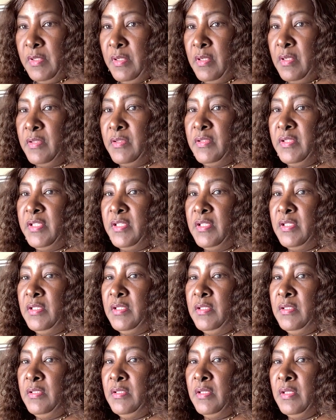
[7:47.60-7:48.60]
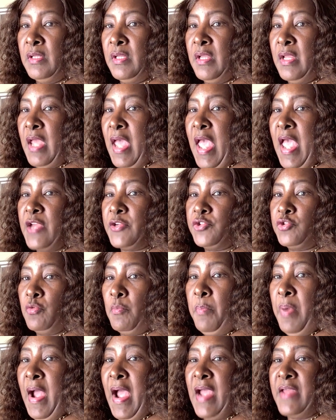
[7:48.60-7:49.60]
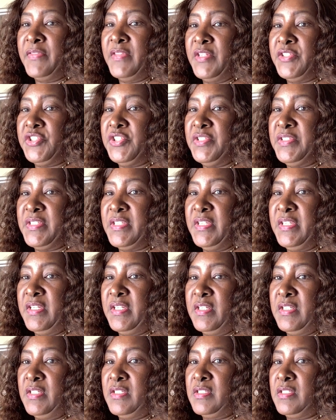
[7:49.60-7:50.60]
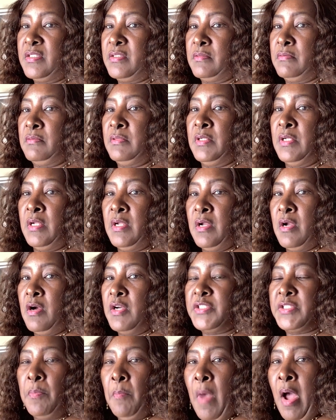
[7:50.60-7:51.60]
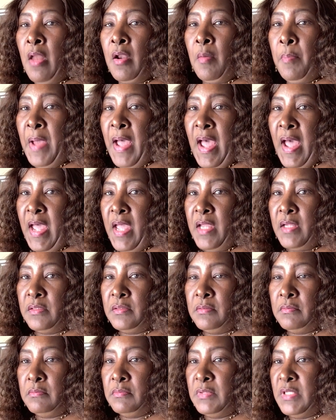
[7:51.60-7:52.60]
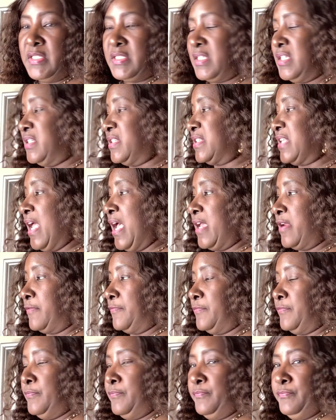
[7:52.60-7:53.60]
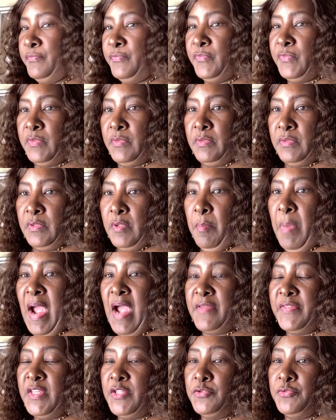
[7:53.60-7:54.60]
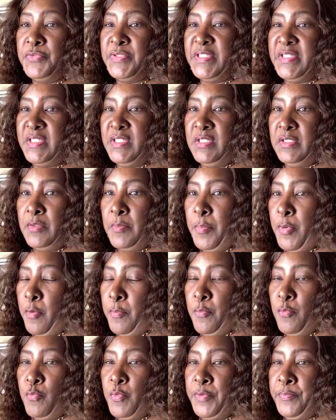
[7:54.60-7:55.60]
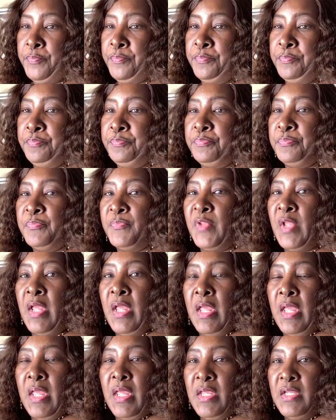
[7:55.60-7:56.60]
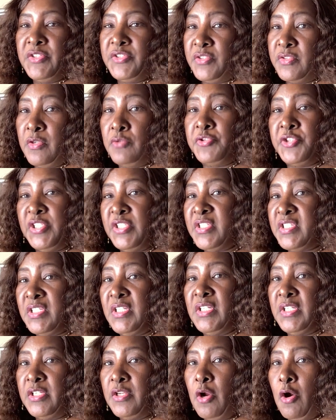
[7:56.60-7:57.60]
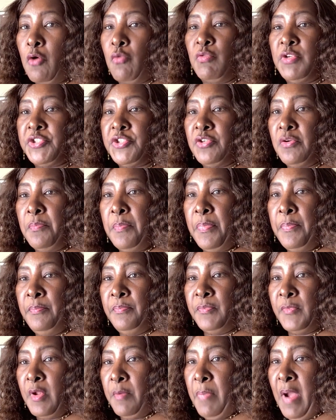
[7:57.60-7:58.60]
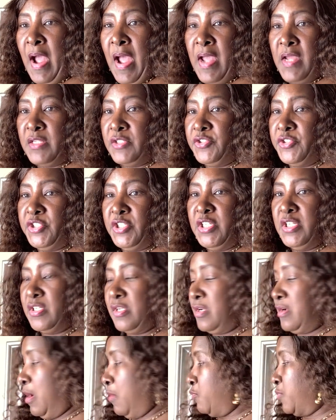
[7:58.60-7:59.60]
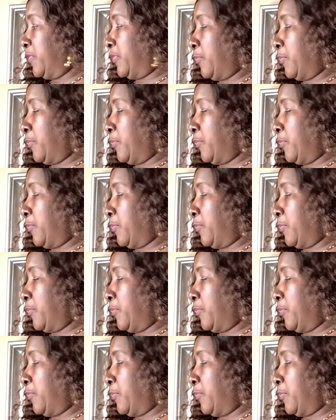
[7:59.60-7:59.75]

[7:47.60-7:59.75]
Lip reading: the actual pot that she's in. It's a smaller pot that's inside of the pot that you see, the purple one. So she's still in her original pot. She didn't come with the